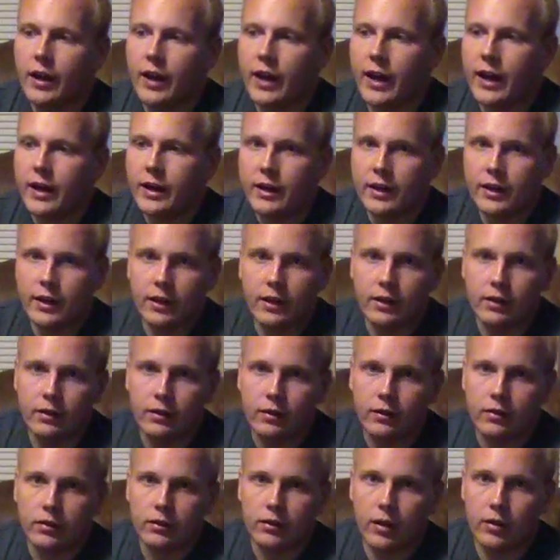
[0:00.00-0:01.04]
any
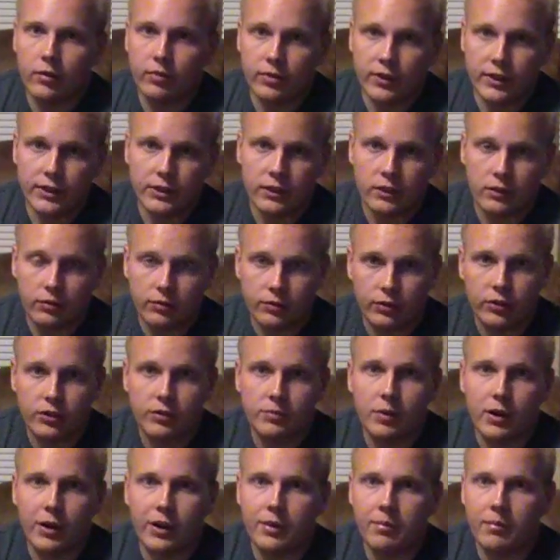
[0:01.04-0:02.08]
official
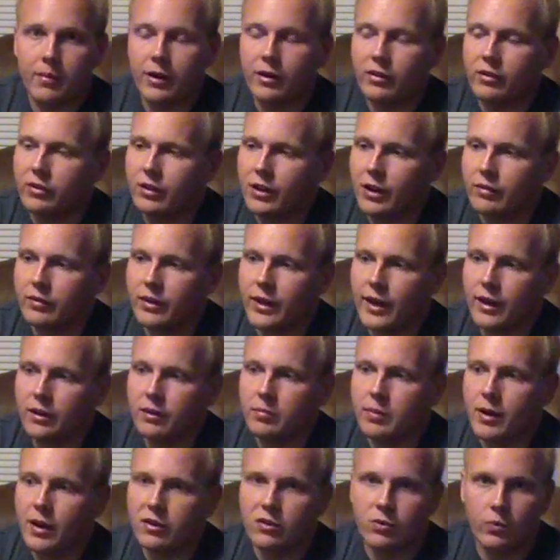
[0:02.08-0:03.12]
first-party Microsoft
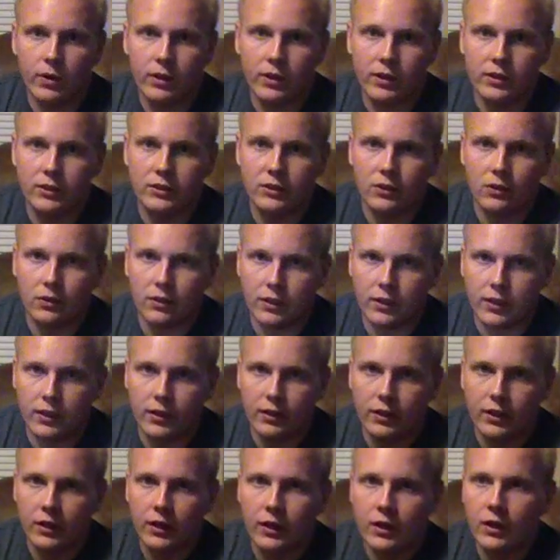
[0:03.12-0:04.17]
Xbox One controller